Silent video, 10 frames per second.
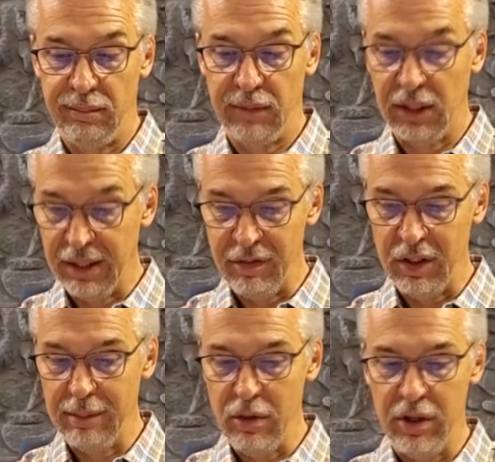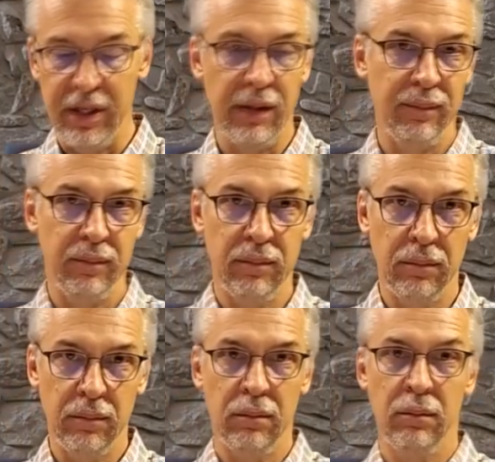to live in community,
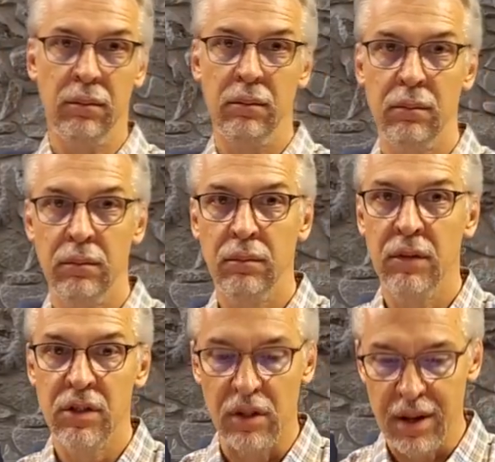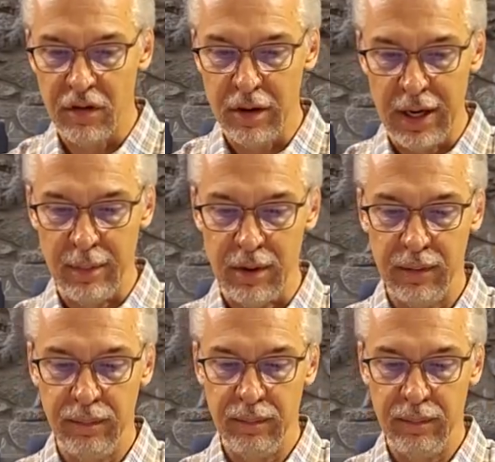to love our neighbor,